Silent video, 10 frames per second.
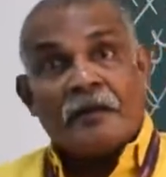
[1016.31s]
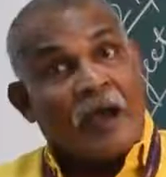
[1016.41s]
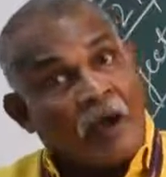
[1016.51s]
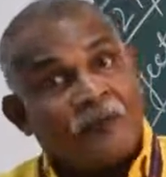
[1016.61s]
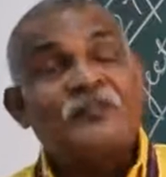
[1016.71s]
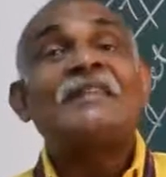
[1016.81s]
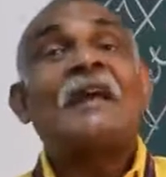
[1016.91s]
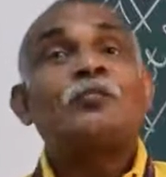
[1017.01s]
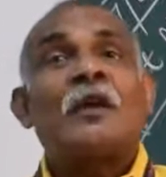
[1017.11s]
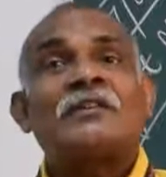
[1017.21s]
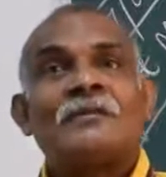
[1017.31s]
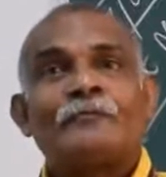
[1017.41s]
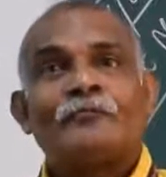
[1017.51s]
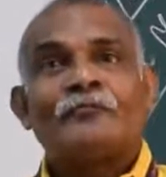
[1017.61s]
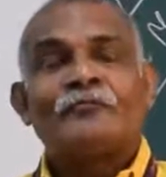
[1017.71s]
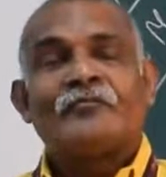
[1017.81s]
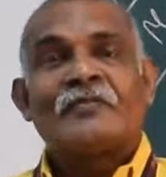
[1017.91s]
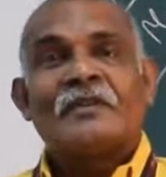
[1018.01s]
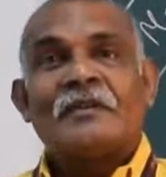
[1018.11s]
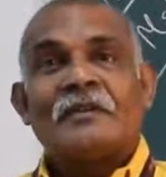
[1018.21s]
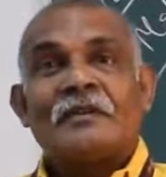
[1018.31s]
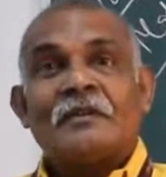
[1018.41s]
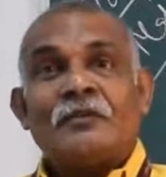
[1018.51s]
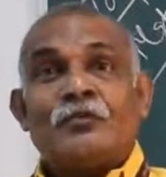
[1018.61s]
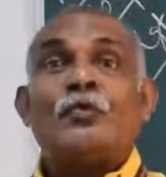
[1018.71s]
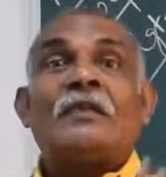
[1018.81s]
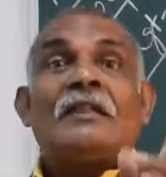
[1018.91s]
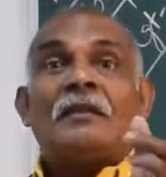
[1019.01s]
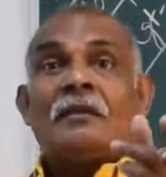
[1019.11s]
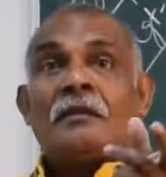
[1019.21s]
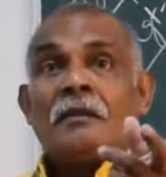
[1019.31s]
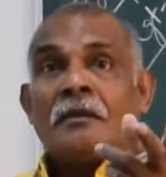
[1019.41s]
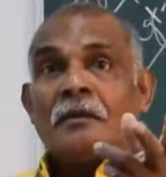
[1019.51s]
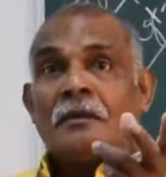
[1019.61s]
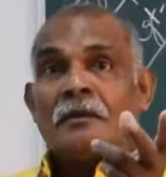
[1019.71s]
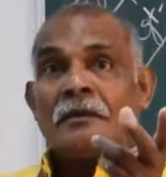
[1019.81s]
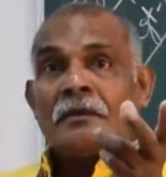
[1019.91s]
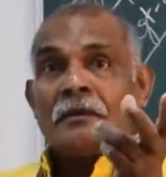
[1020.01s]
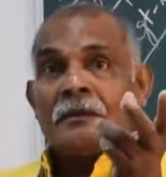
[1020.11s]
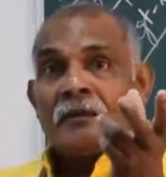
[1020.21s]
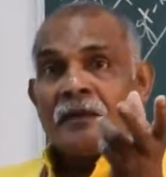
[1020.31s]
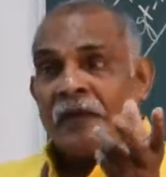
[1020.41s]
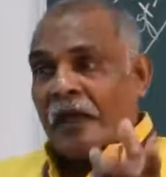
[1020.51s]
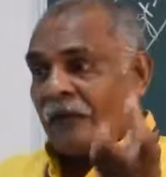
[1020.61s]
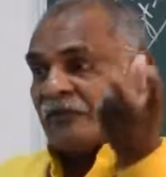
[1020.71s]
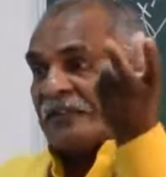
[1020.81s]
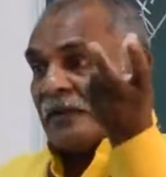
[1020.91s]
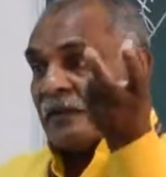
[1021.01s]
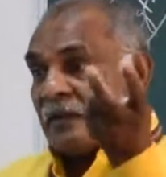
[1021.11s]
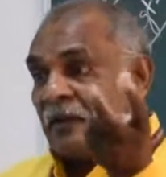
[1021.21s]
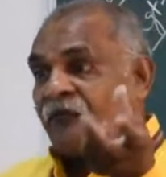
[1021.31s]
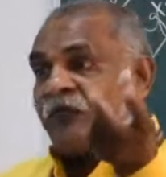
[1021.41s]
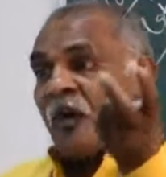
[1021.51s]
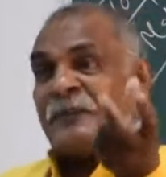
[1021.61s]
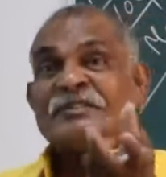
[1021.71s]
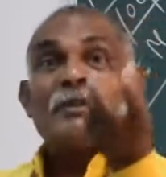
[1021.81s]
After that, what? You will have the information